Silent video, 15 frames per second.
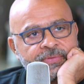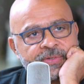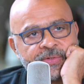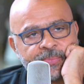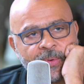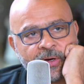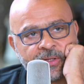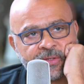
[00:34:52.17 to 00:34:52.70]

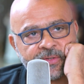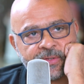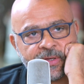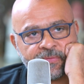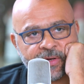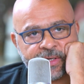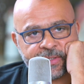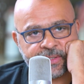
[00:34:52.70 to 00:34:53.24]
smart
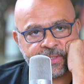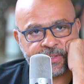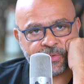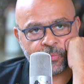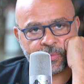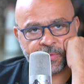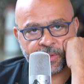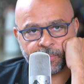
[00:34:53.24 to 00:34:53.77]
devices
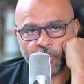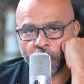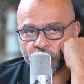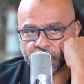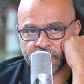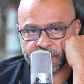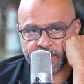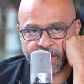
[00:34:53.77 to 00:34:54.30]
with them all
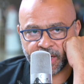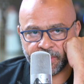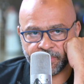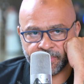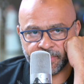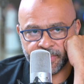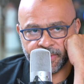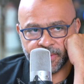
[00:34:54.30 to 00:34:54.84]
the time.